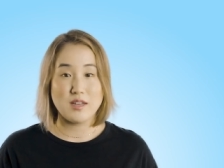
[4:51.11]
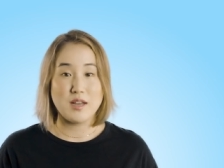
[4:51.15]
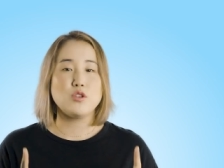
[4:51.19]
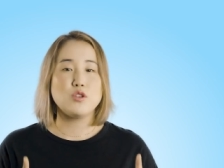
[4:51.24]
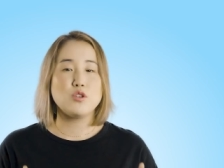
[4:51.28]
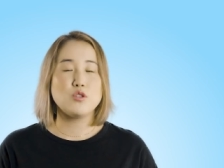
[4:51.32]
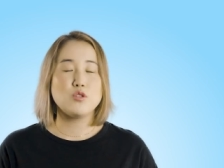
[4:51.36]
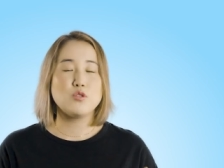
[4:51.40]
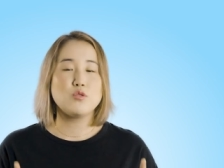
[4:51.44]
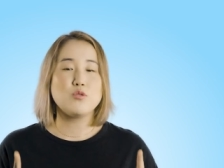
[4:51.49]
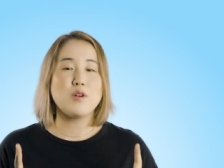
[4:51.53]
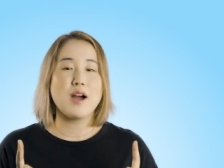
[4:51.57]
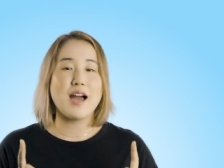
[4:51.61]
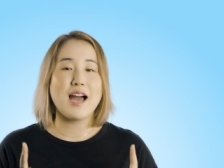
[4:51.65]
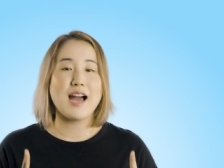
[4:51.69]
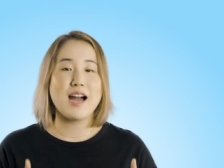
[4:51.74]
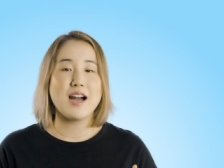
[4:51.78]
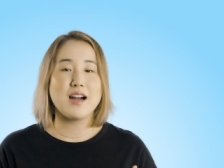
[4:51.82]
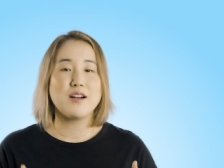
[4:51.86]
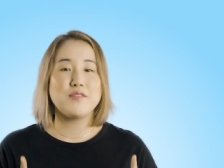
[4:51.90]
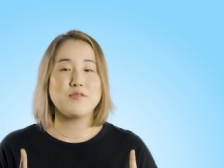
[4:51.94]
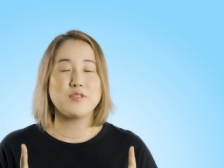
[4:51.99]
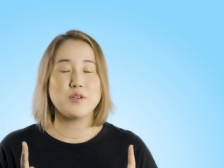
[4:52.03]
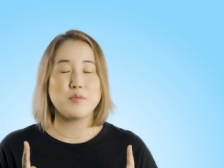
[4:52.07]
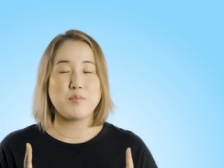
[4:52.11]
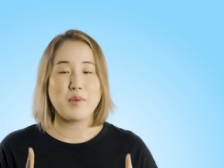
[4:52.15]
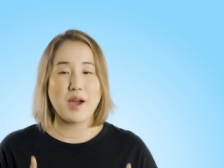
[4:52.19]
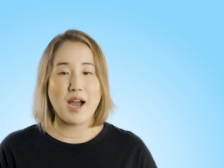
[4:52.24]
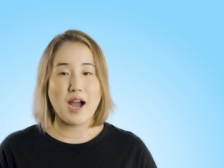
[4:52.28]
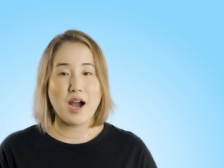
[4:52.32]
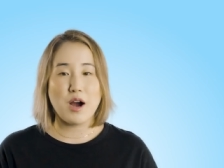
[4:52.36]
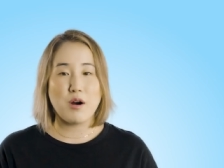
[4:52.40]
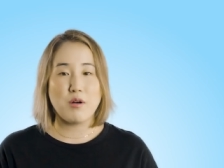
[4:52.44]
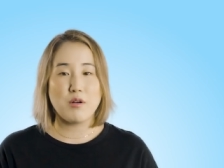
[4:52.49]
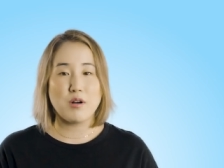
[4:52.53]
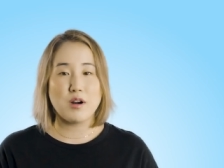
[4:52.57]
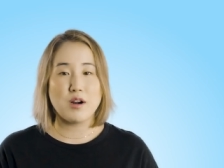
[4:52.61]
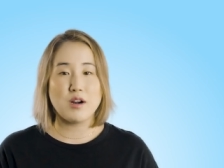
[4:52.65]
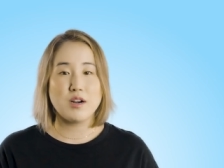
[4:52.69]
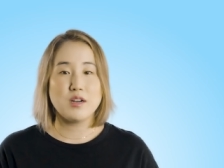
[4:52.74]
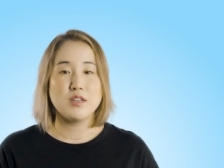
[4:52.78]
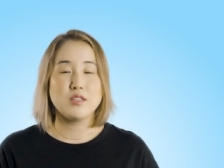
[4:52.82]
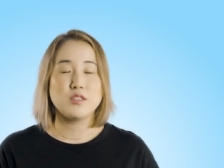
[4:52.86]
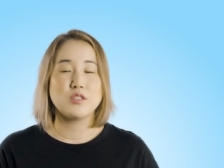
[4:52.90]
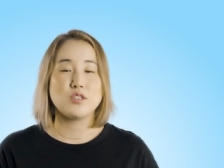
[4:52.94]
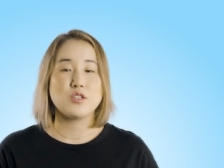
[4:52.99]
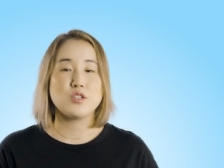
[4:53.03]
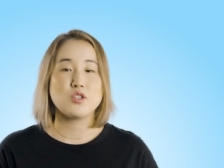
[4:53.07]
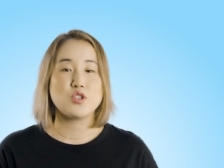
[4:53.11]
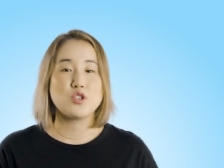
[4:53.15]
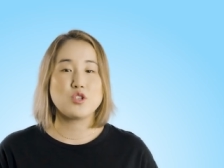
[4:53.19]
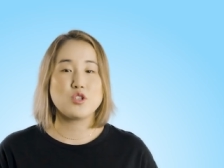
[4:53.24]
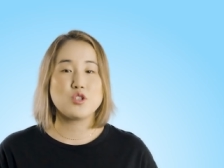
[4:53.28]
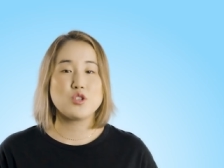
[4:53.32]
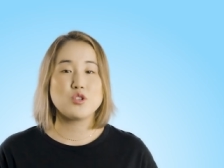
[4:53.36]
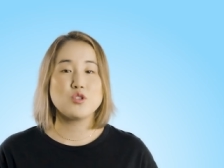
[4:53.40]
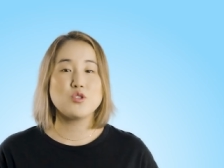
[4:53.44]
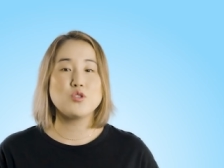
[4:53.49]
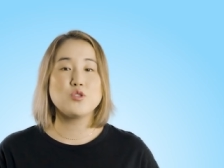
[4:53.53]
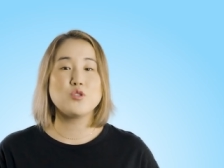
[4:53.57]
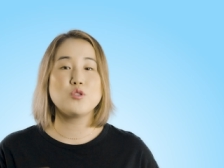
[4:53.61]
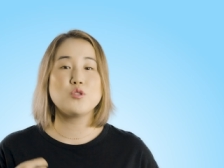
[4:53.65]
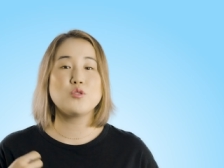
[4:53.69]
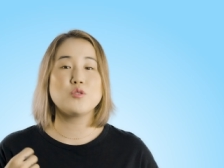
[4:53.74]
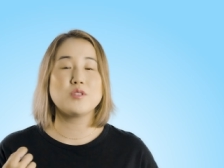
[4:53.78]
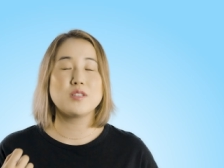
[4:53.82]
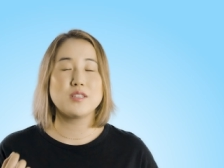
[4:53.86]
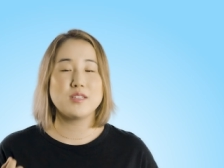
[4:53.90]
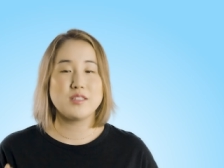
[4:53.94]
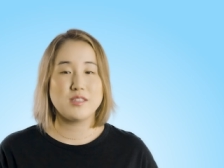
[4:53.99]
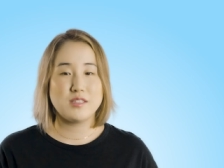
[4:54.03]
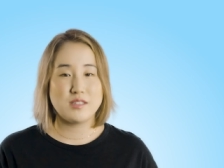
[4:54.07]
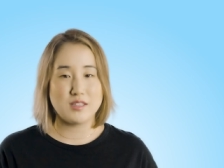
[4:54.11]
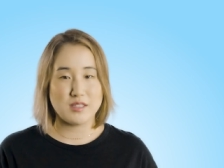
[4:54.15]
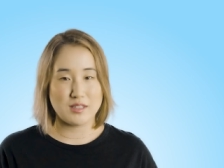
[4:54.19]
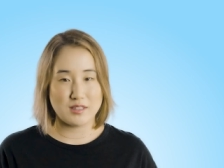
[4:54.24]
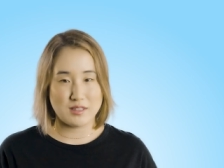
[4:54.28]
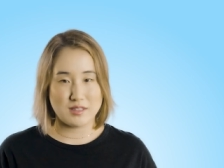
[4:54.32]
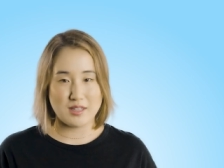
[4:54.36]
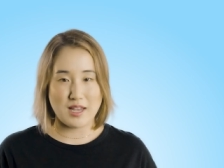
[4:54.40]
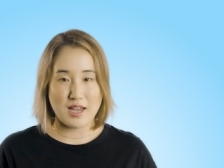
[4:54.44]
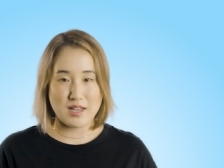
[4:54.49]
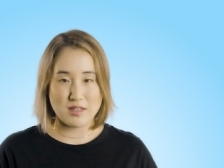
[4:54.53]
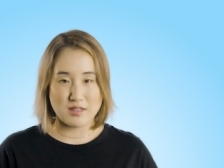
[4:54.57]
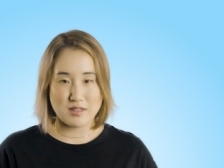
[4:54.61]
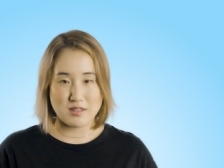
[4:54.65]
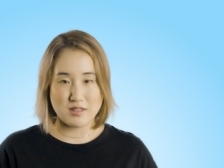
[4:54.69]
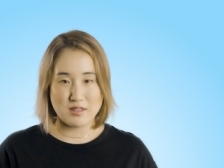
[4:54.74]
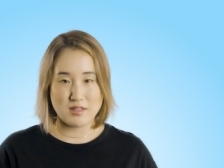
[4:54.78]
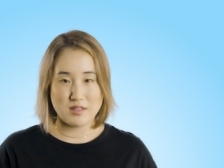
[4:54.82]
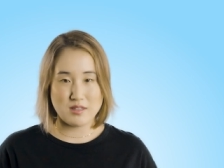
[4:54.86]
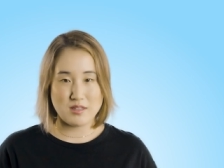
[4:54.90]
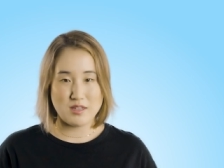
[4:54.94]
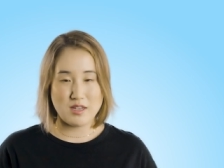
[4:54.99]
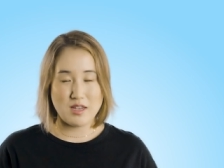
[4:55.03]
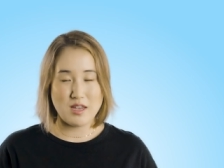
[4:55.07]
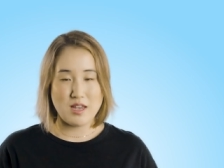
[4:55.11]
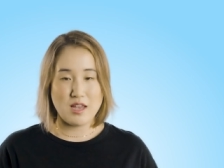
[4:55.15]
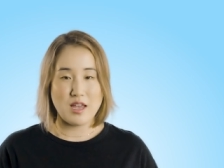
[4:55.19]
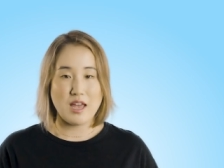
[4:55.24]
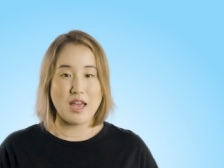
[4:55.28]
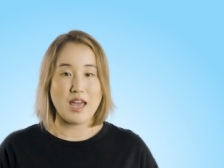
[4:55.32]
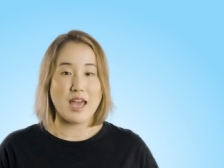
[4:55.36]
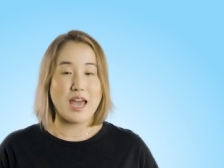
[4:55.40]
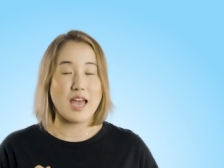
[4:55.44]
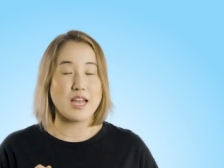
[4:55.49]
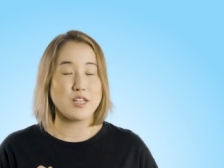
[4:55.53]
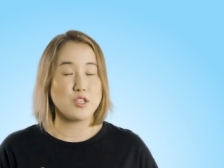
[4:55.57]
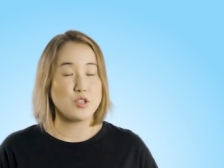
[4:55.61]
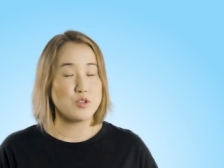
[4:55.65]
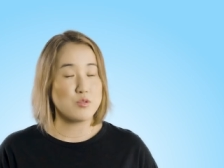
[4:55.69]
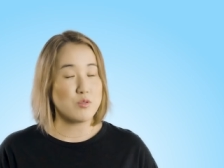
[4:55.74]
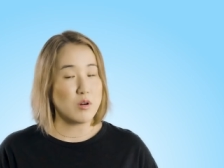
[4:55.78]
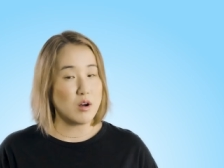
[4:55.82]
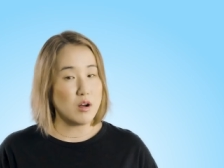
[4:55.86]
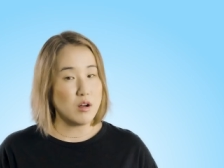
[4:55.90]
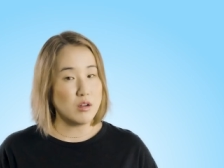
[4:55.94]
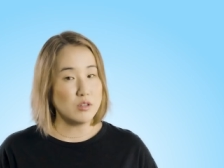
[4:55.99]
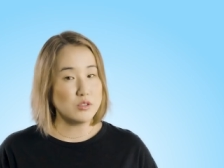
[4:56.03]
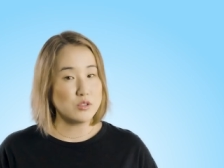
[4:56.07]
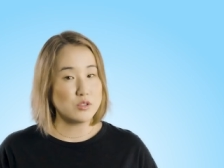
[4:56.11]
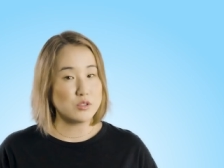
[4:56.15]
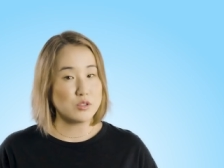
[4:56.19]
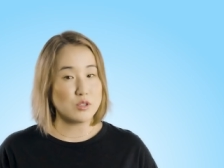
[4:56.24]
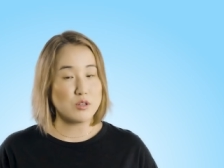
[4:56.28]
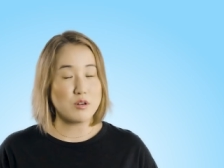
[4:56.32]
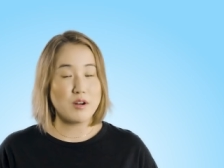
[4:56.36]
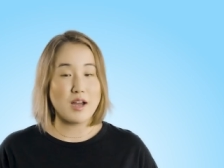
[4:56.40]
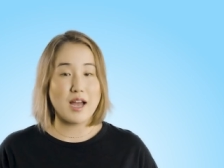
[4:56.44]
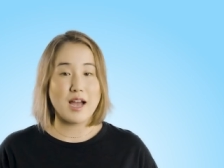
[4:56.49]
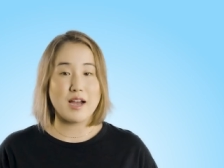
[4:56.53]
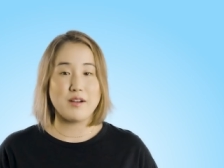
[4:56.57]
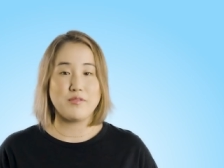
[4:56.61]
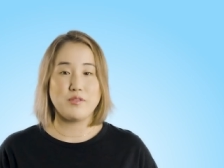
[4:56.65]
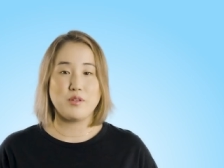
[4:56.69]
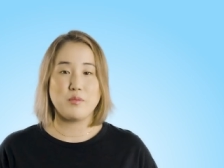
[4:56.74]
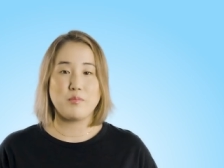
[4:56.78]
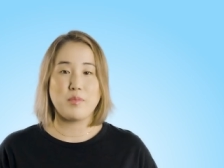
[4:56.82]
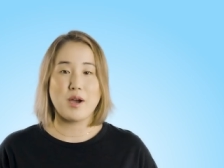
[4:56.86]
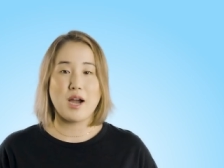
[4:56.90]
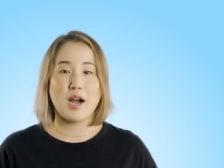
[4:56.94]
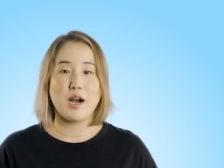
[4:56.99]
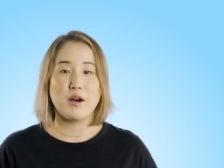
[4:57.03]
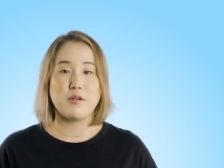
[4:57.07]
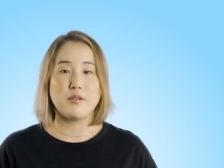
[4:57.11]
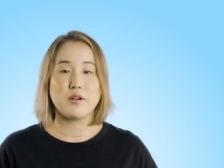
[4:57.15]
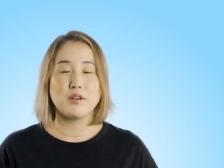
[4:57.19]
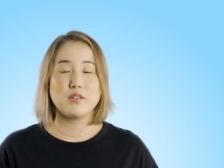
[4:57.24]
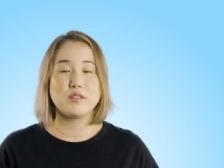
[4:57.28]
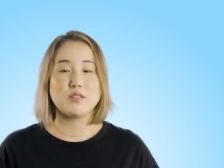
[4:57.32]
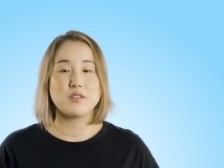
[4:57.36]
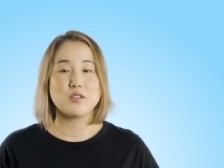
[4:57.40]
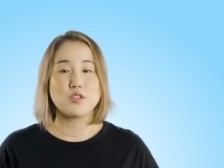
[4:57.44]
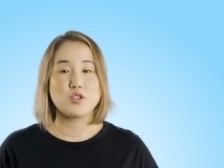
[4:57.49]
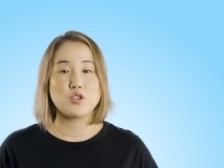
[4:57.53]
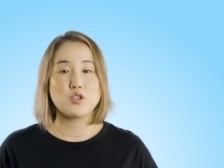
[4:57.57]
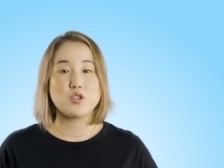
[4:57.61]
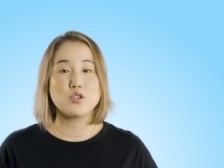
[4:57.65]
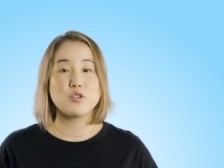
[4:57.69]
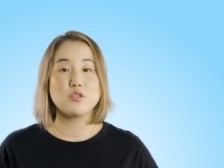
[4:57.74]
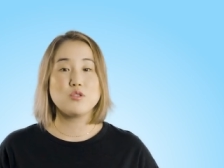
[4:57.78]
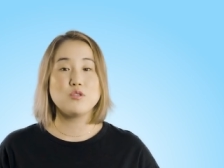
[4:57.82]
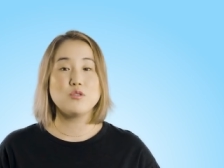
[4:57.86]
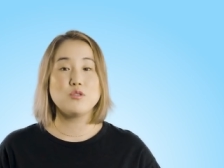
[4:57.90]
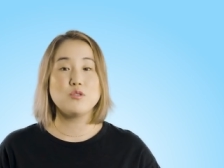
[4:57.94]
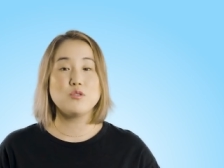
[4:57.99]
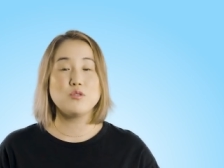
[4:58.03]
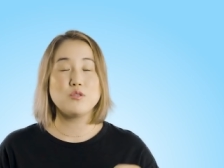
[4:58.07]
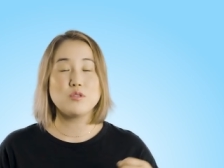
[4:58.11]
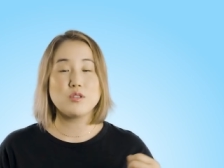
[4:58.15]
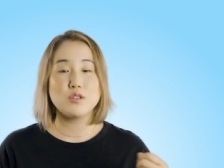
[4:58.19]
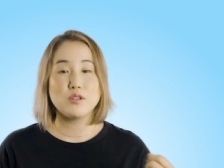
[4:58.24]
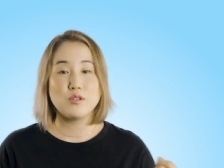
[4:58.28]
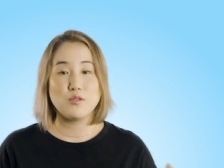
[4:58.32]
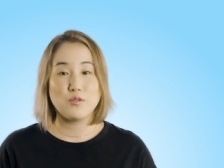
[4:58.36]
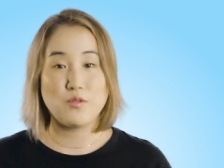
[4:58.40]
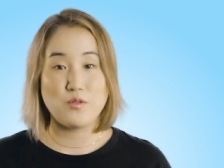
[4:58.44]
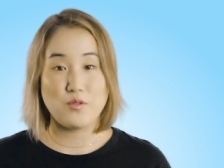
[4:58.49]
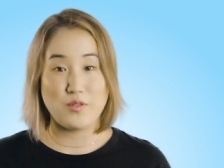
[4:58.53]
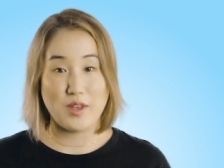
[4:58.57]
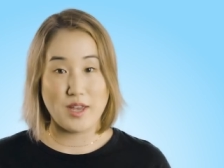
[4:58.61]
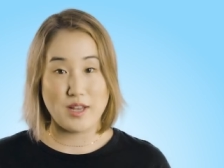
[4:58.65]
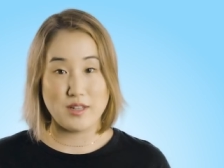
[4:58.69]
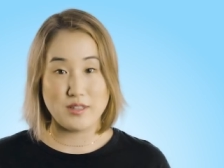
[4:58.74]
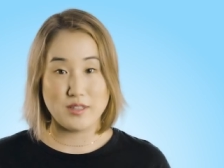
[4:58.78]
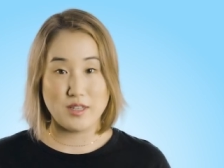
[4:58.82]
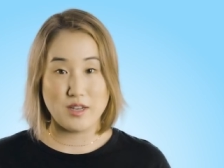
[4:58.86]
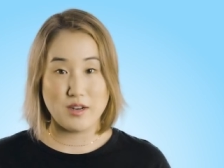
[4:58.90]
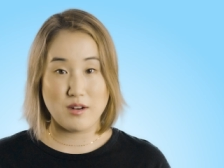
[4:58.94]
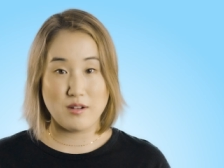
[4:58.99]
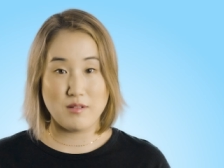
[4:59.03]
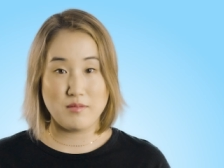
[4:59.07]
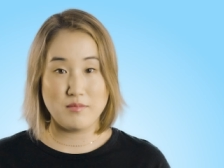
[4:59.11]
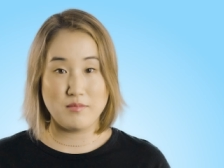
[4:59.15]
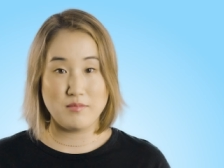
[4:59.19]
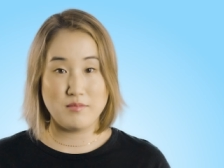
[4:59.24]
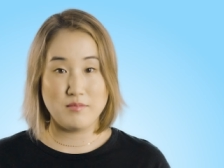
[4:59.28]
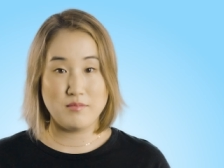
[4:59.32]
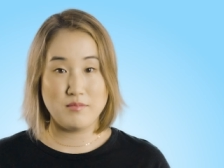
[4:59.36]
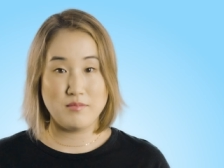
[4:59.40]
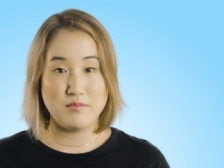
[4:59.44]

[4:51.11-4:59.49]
You have the power to choose success, and you also have the power to choose failure.